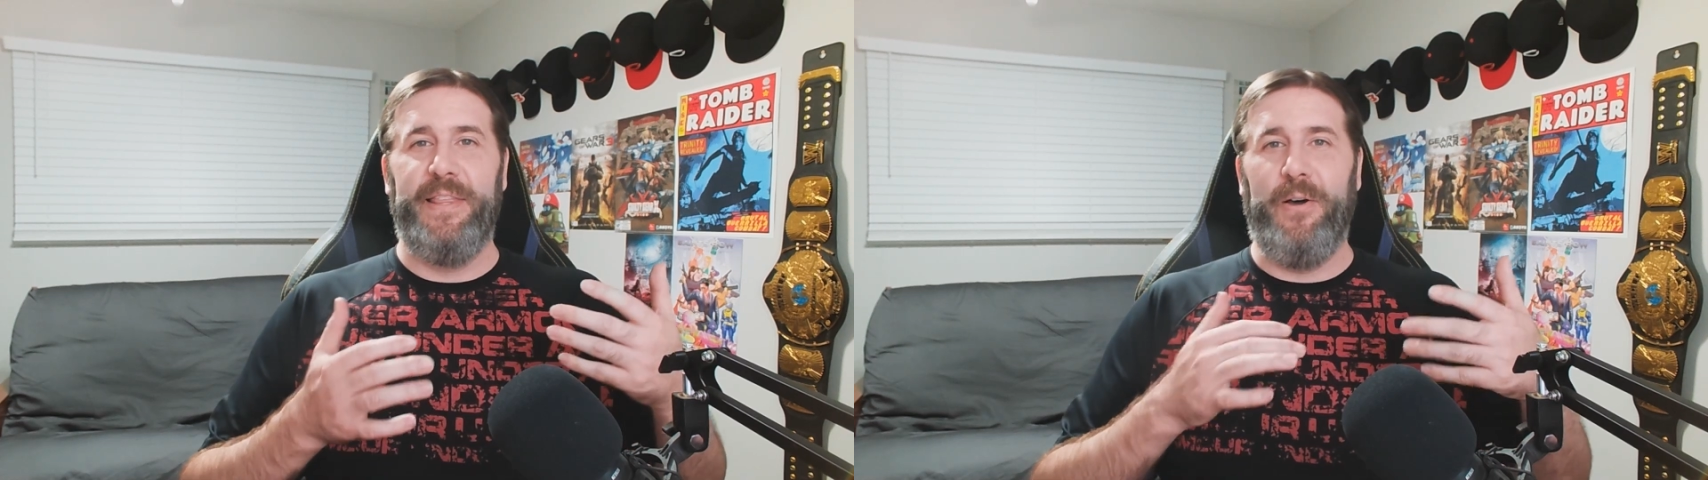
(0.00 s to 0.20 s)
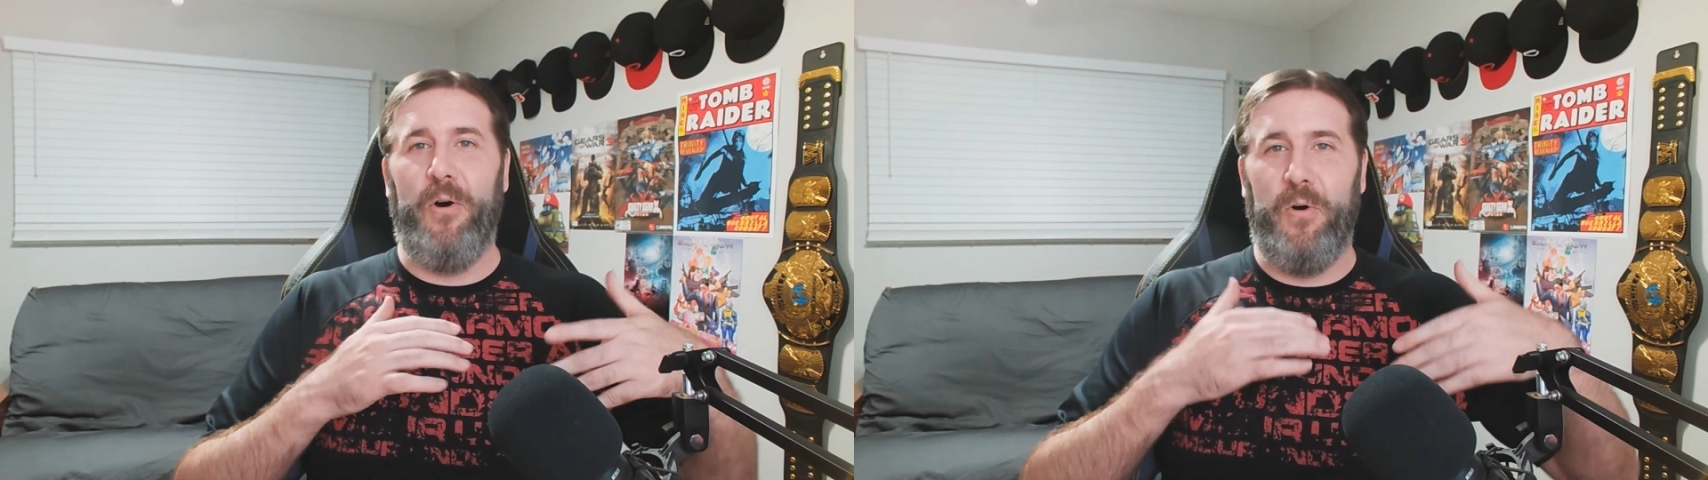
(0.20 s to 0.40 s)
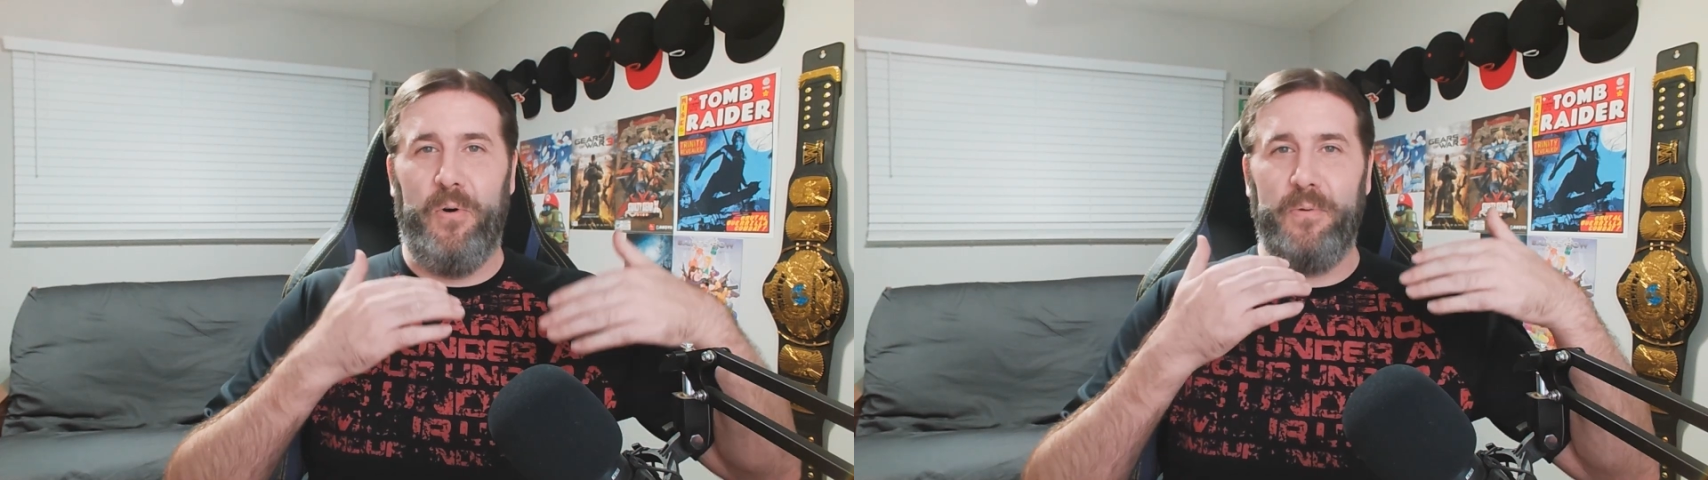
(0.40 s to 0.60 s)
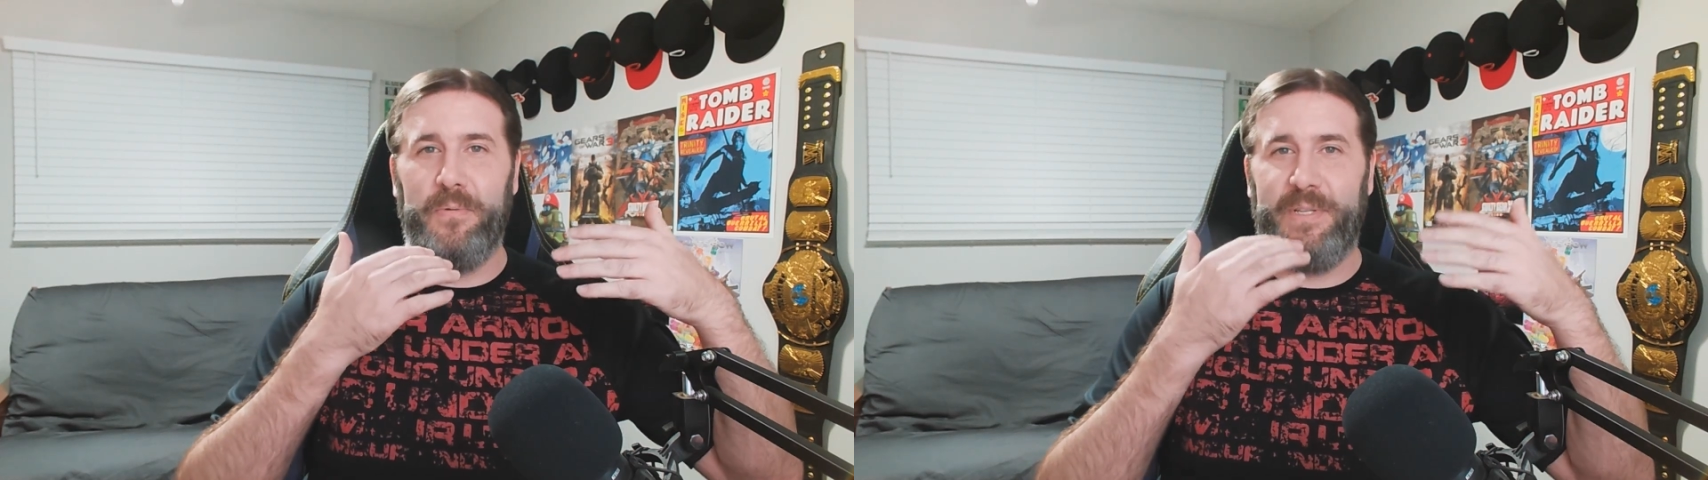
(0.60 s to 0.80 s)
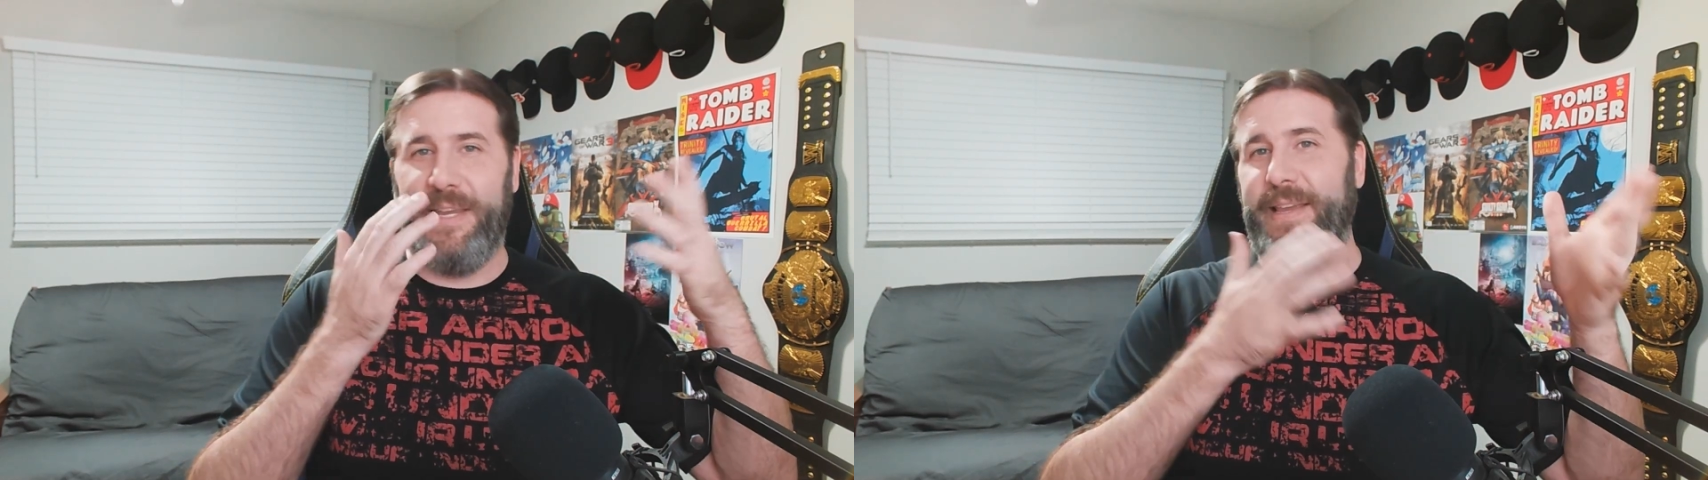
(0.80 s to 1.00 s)
the
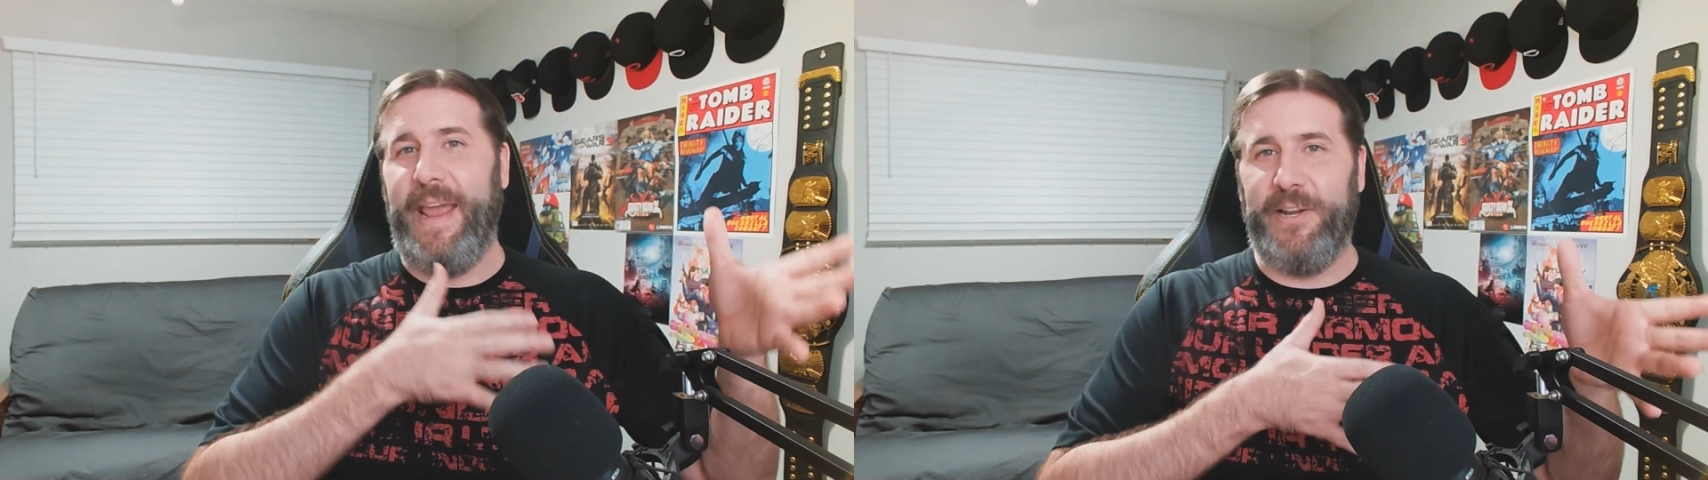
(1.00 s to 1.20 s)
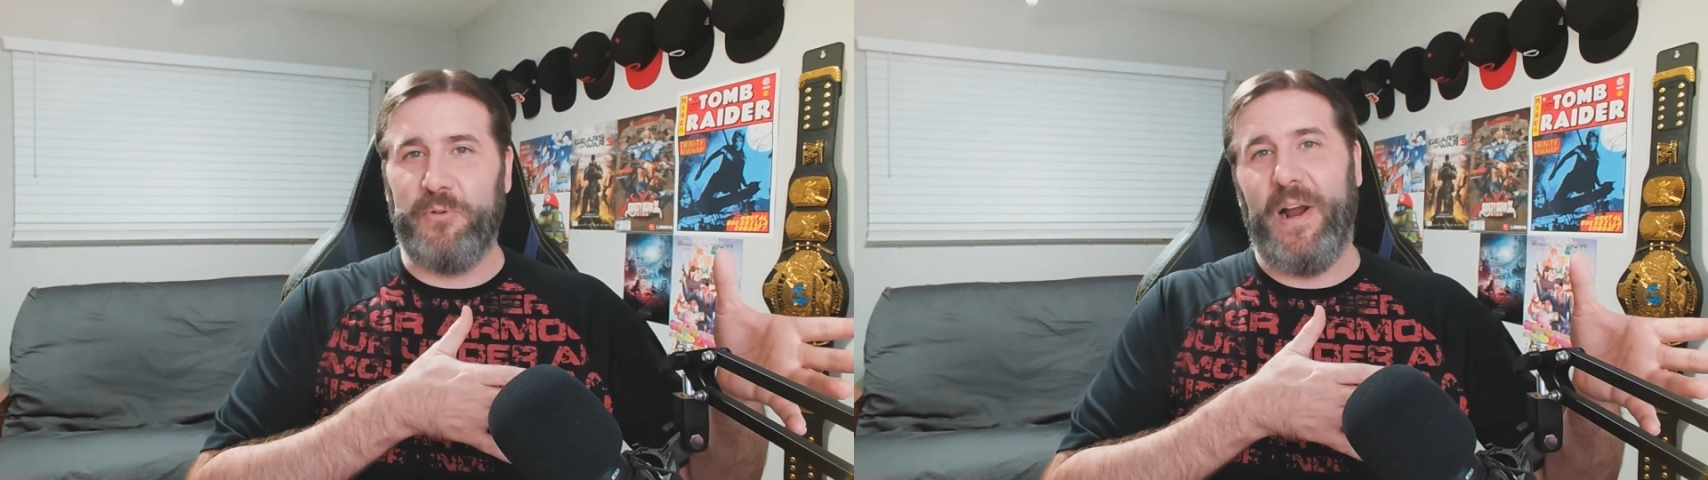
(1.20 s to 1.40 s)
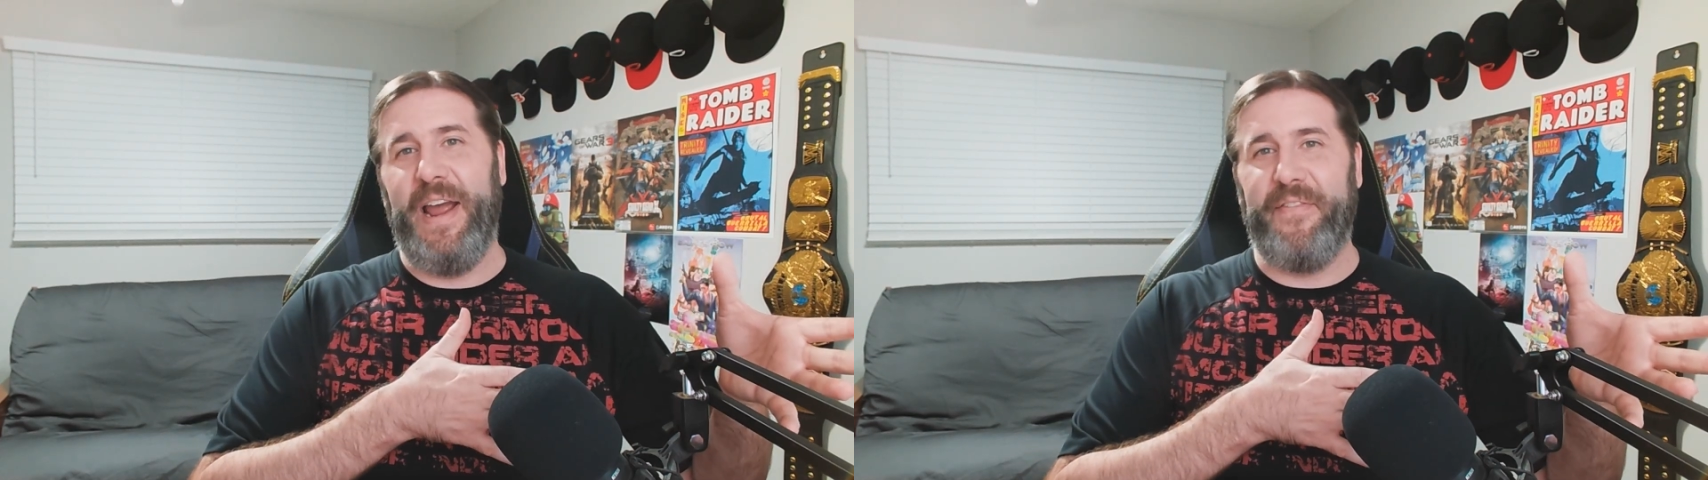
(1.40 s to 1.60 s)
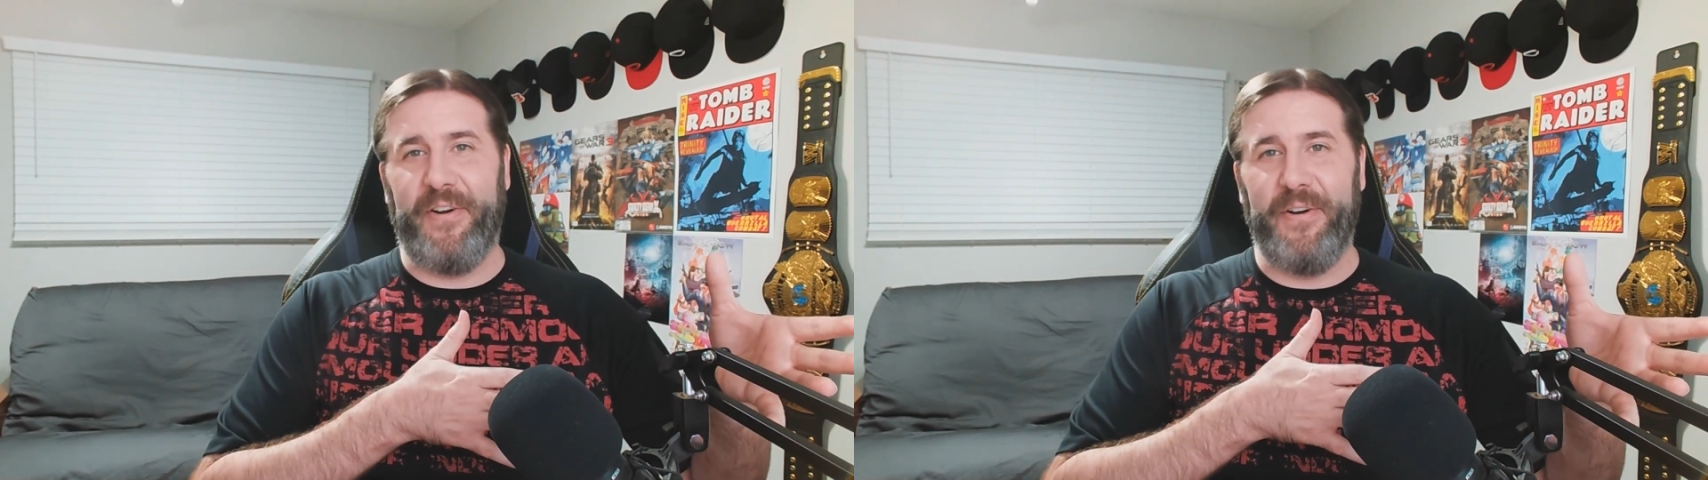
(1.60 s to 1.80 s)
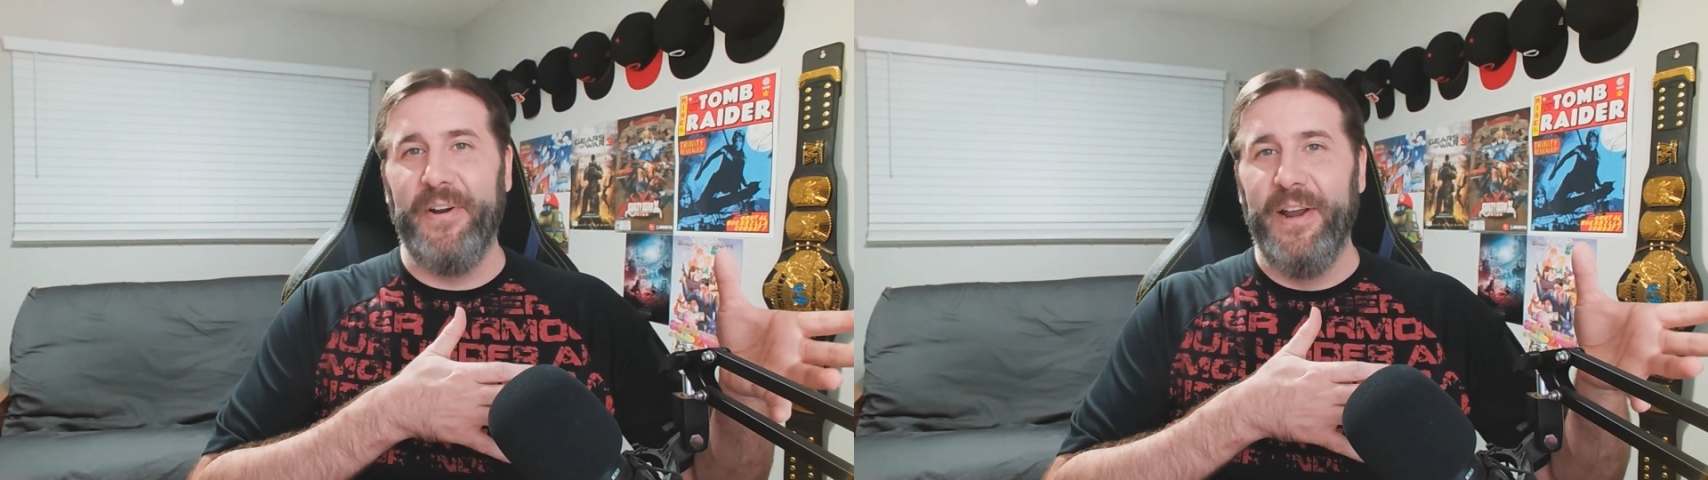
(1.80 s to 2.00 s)
whole TK
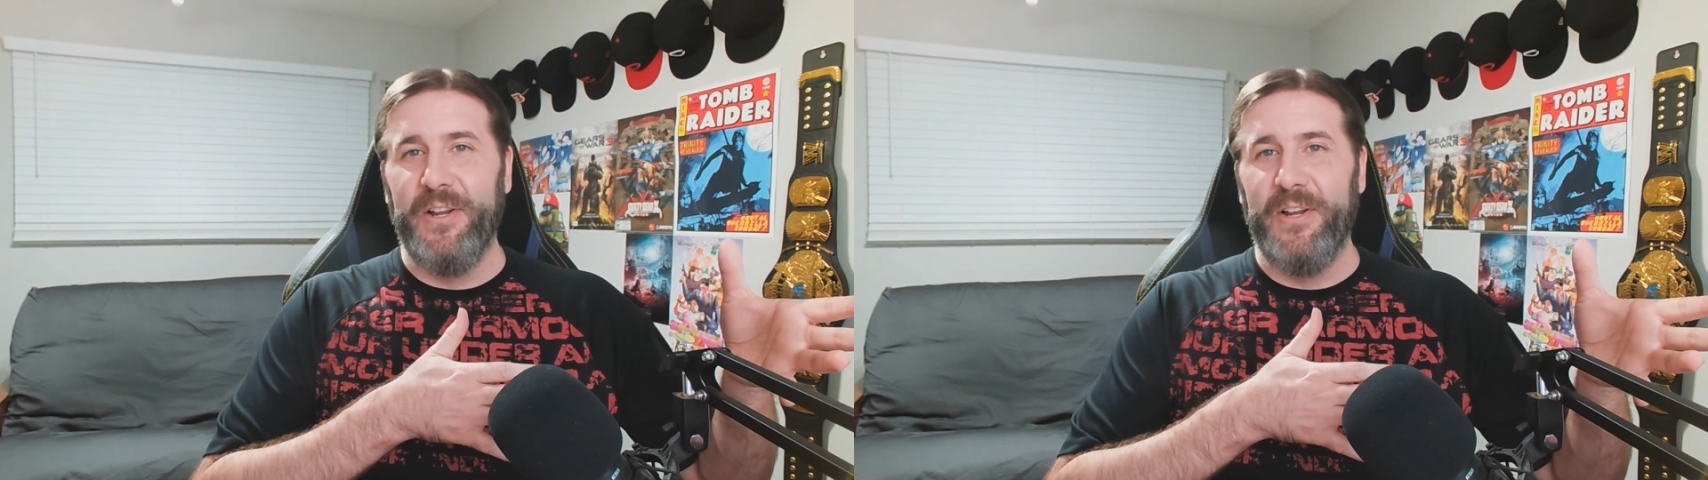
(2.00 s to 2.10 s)
Driver